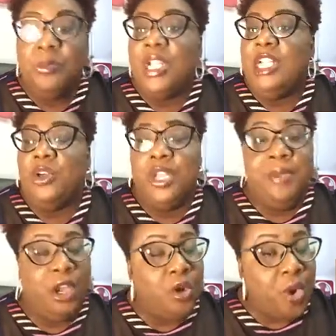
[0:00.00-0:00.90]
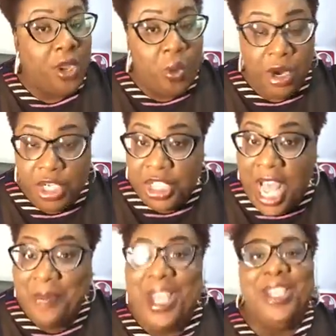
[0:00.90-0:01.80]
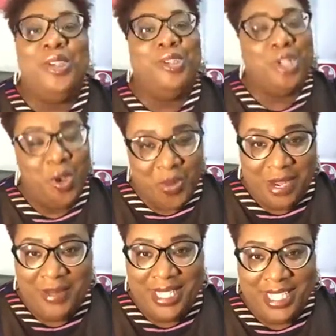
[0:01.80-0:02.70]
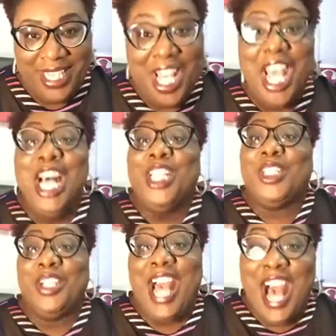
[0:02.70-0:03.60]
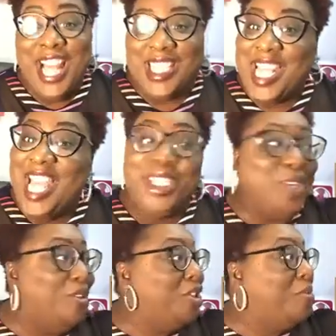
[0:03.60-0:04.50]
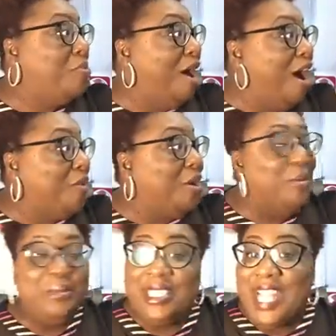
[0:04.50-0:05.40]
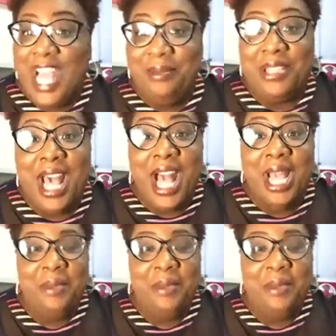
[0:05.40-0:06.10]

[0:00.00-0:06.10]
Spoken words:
It's going to be a great workshop, and you don't want to miss it. So, guys, stay tuned tomorrow, same time.